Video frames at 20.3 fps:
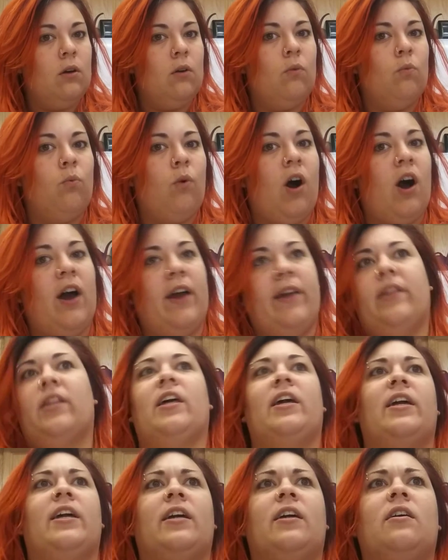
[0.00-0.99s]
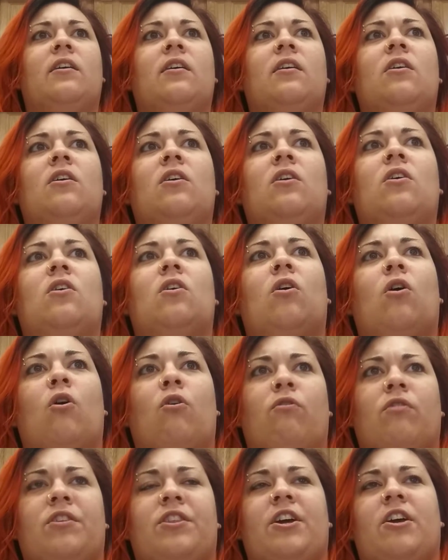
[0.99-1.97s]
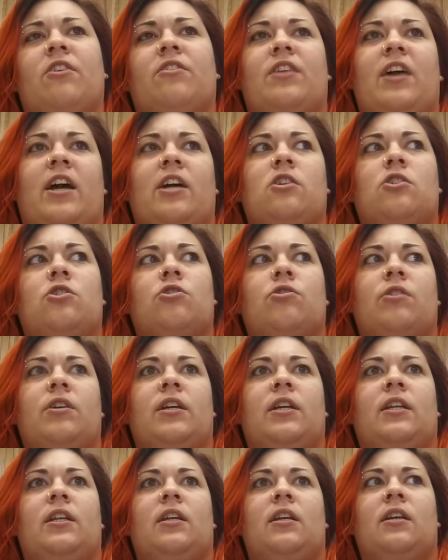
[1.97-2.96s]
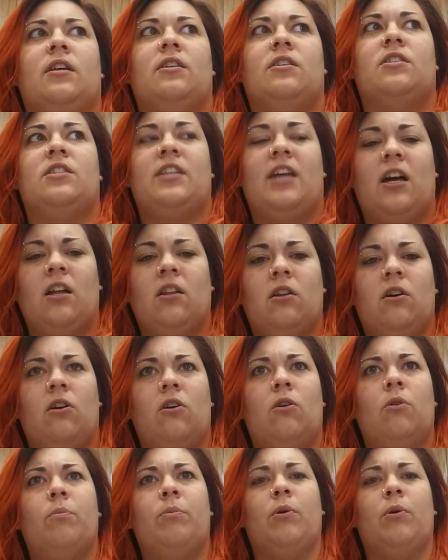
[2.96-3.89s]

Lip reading: why, like over there that tree is yellow,